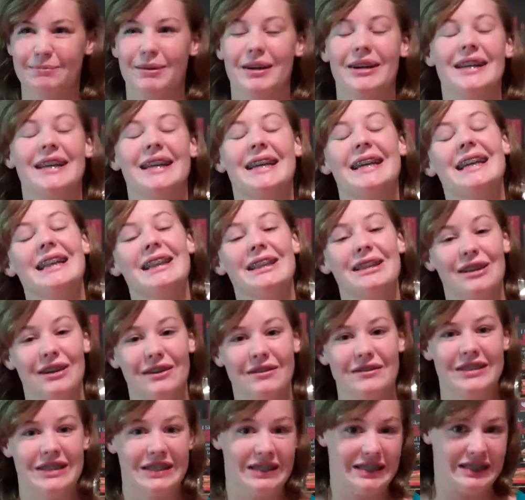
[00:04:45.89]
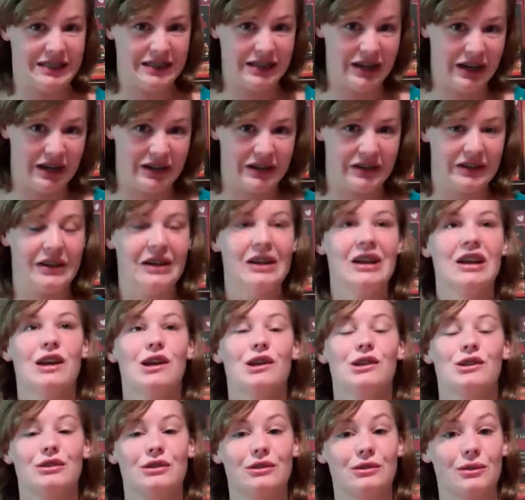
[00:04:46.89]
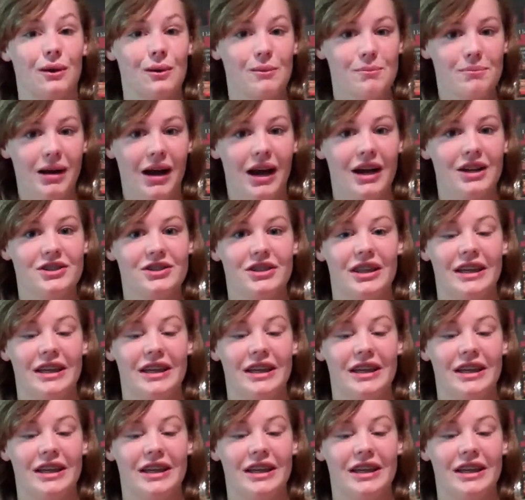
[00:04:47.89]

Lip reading: but he loves his daughter so much.